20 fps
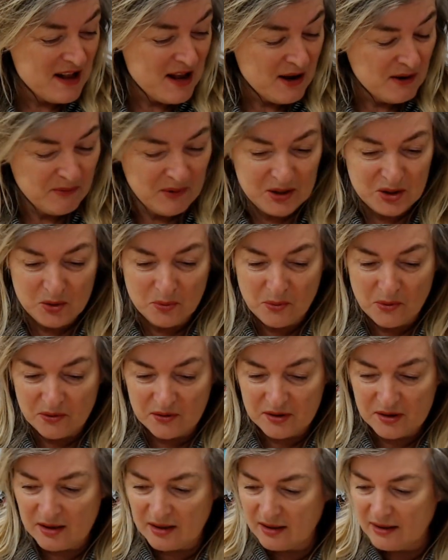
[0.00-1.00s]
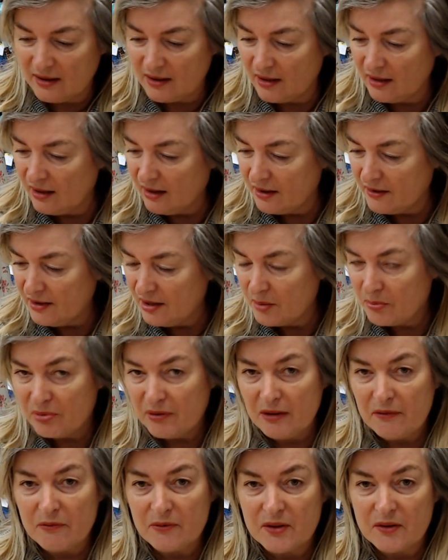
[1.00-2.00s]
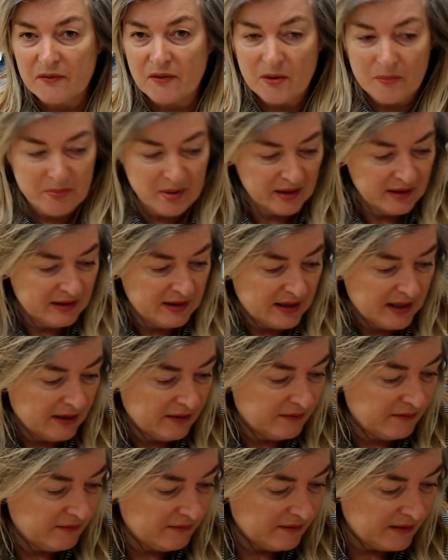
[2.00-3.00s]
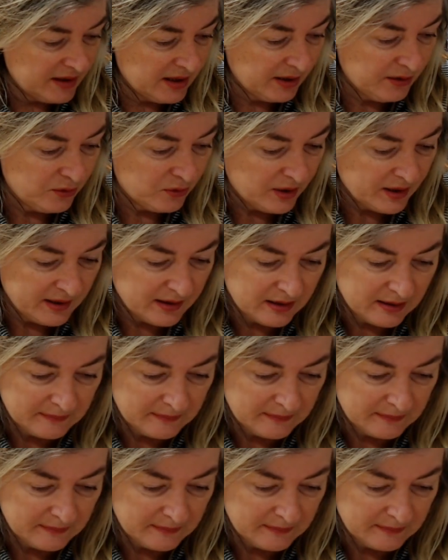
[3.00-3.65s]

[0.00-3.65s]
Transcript: which was, I think the brief was for button-down sundress.